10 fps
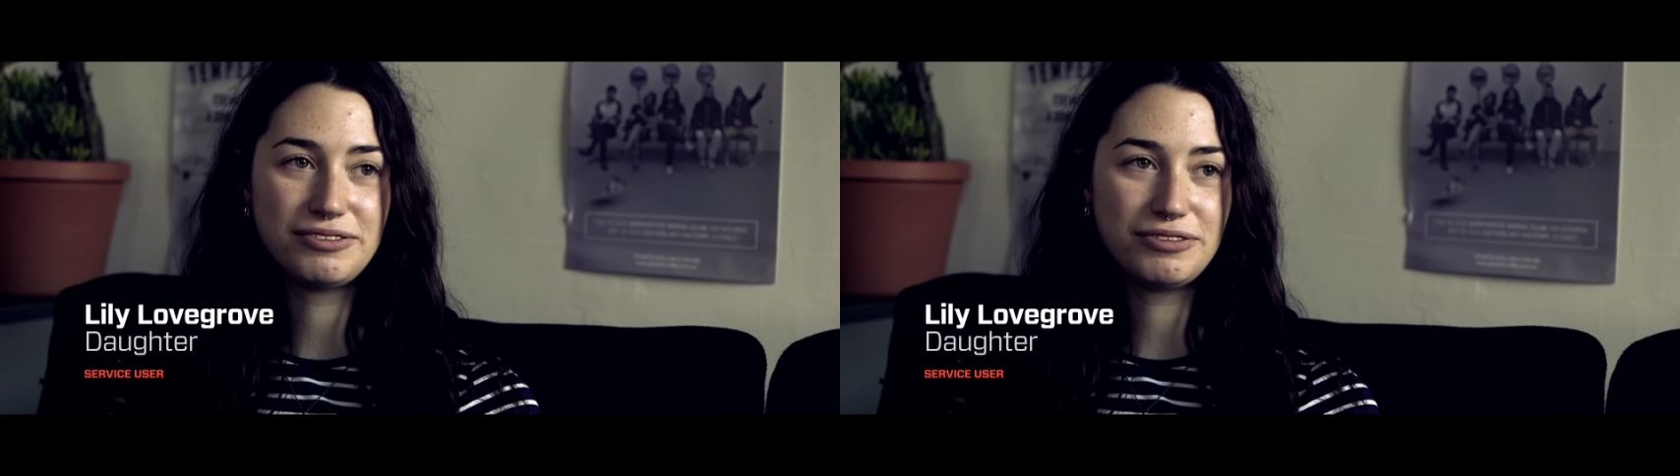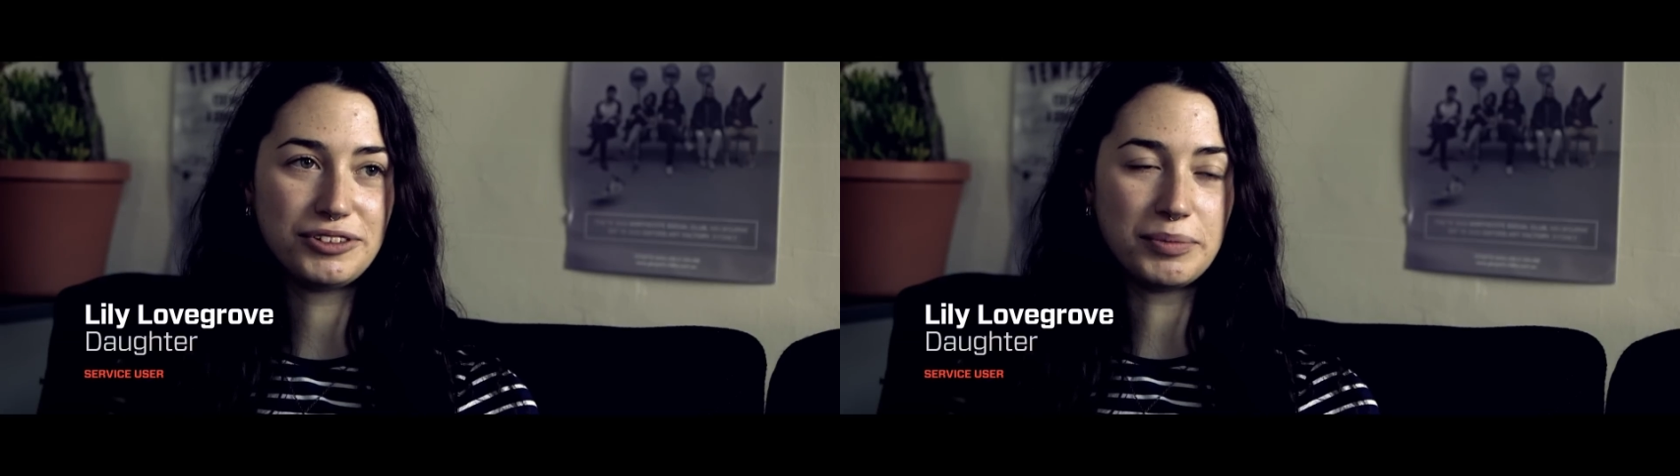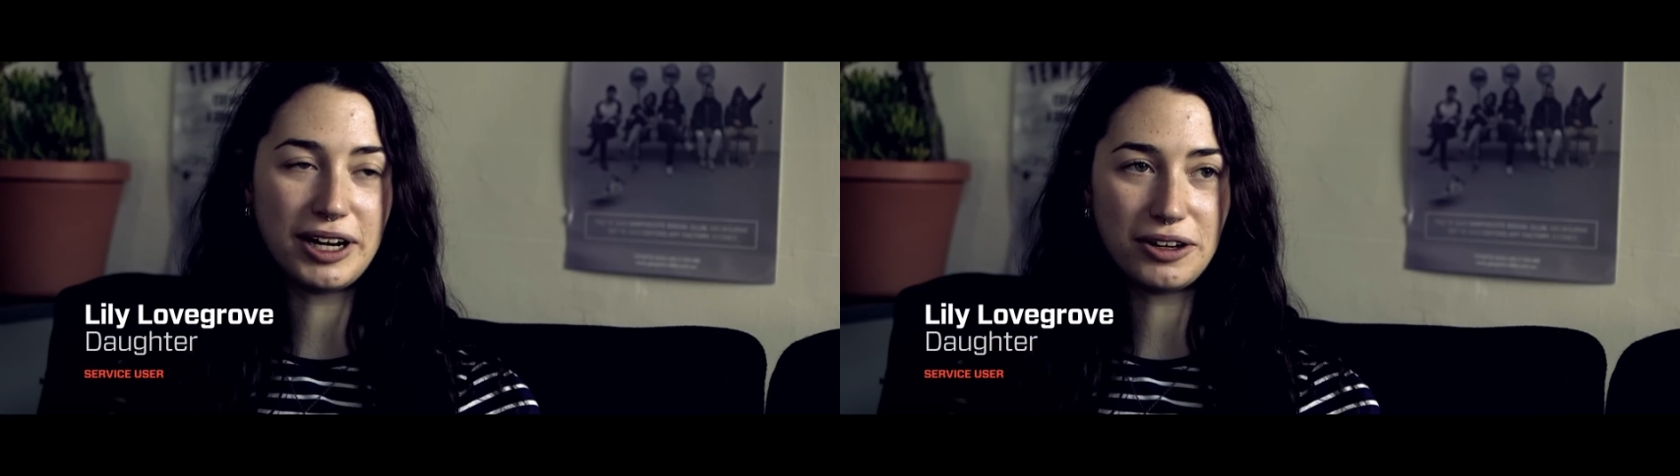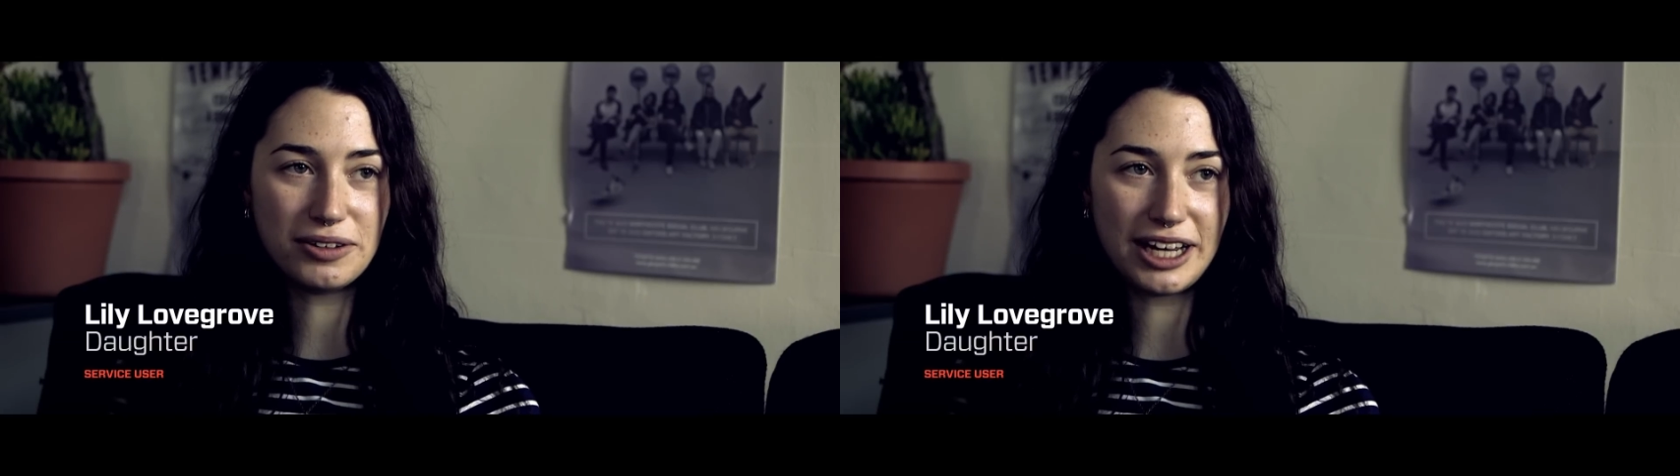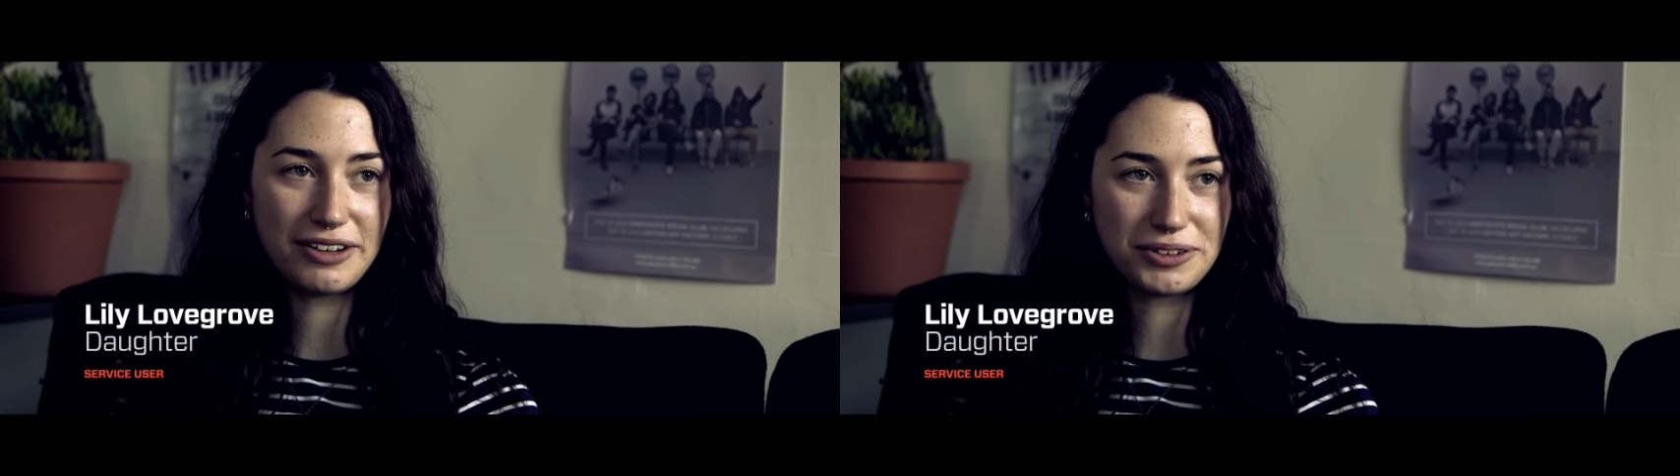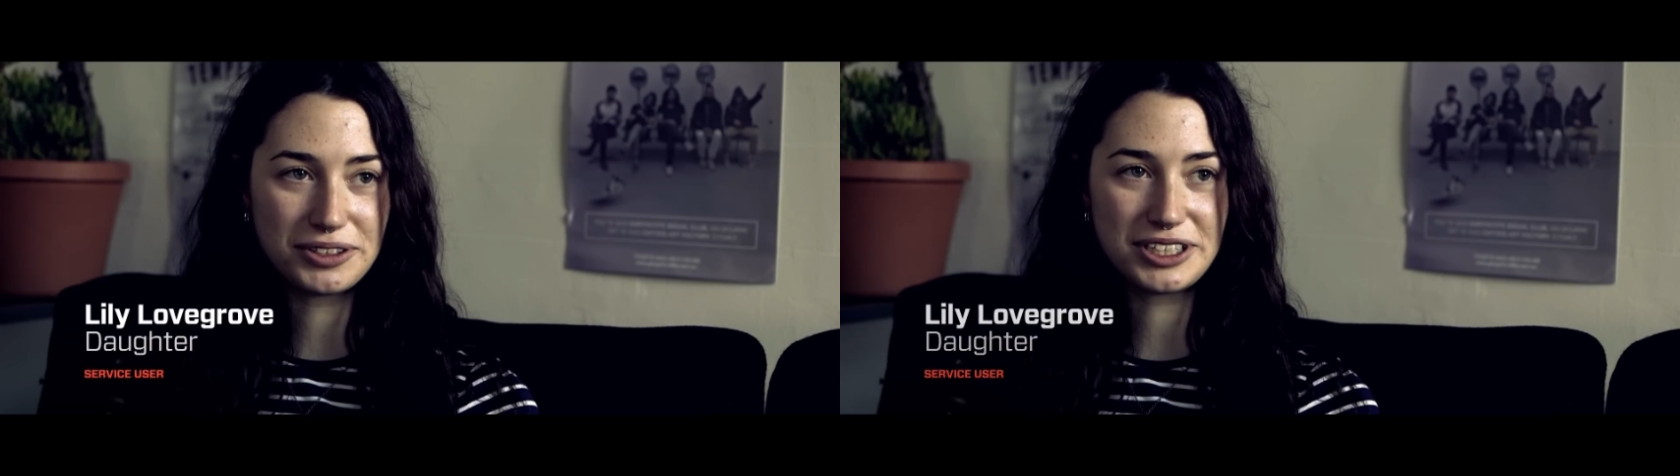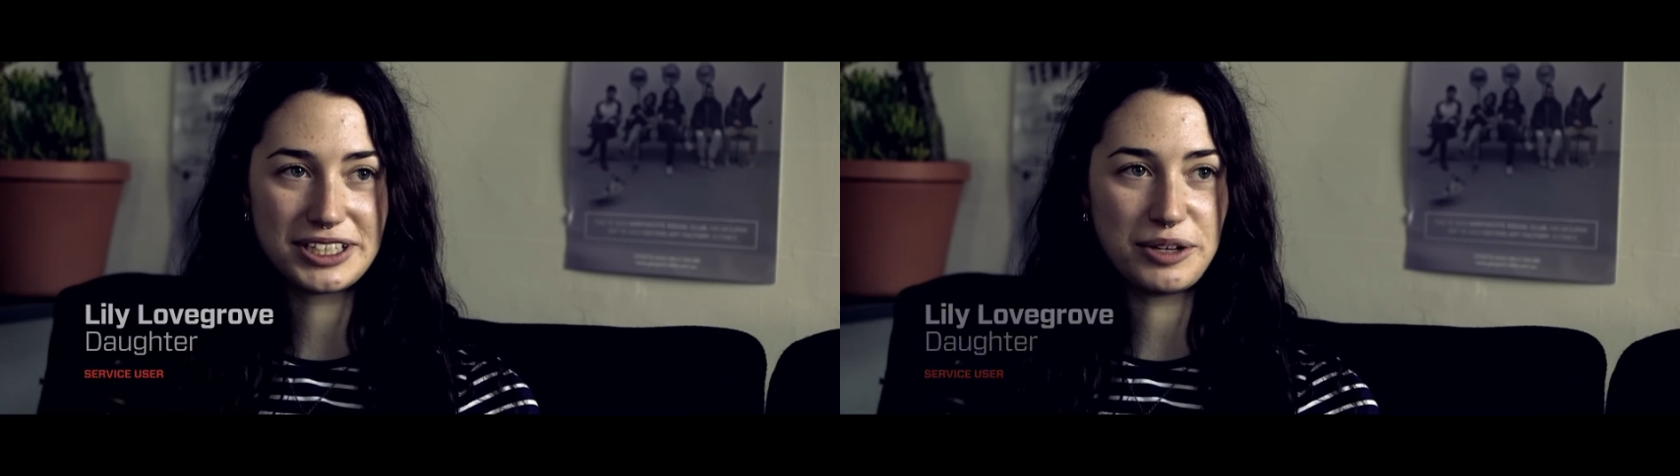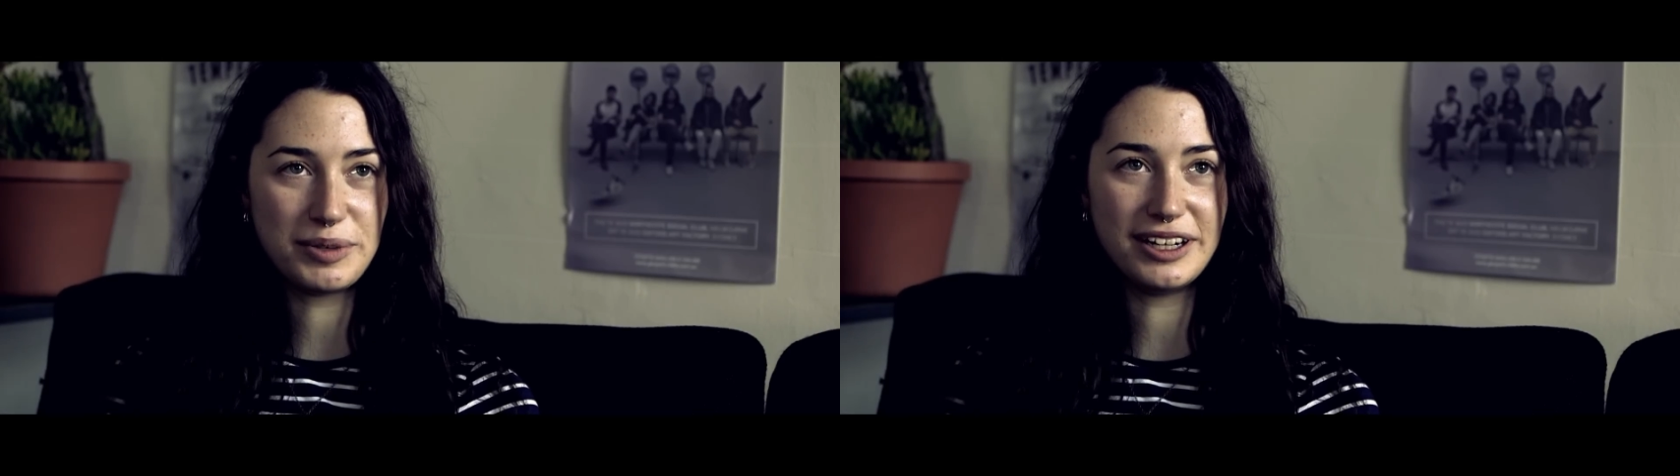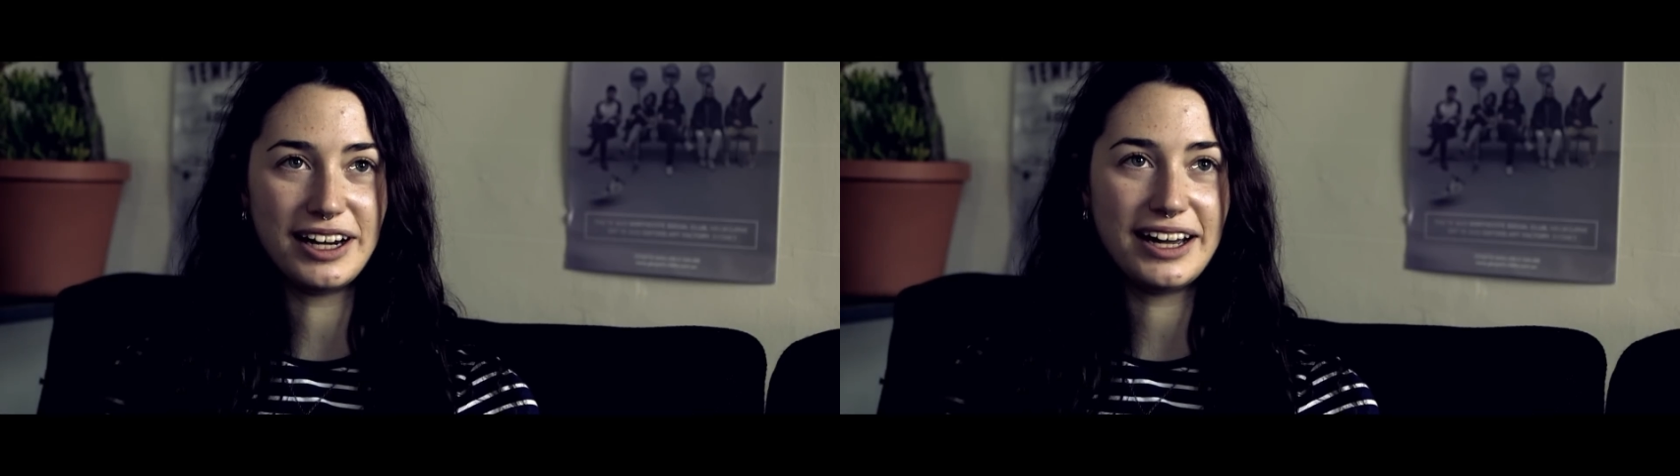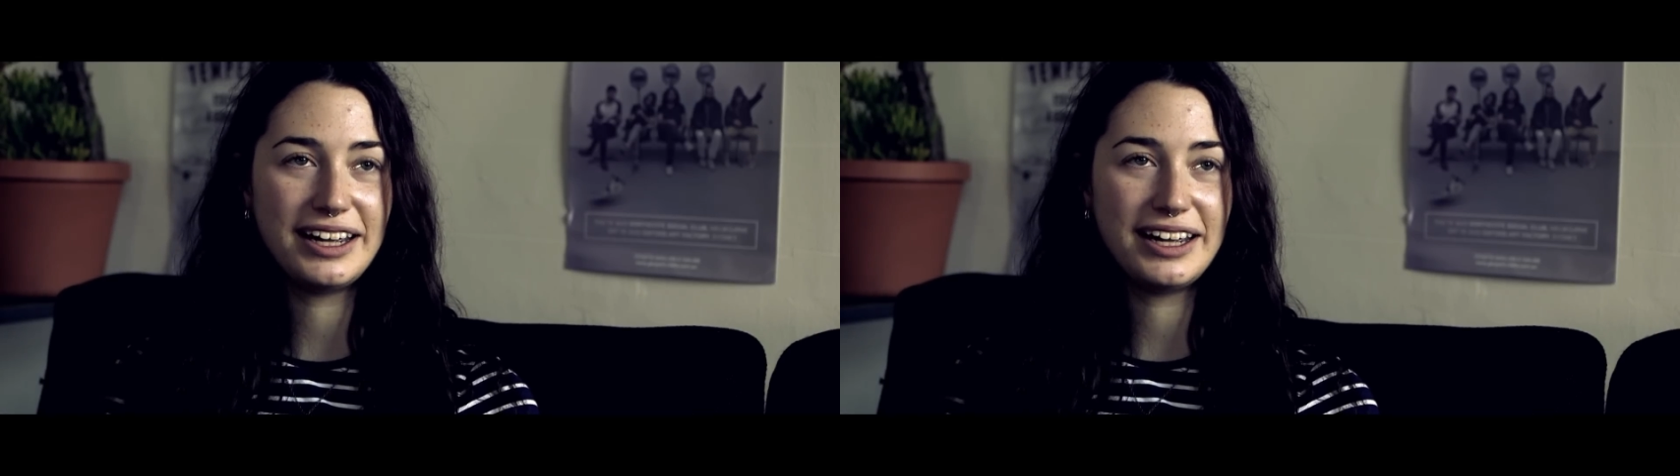for my whole life. It was just him and I.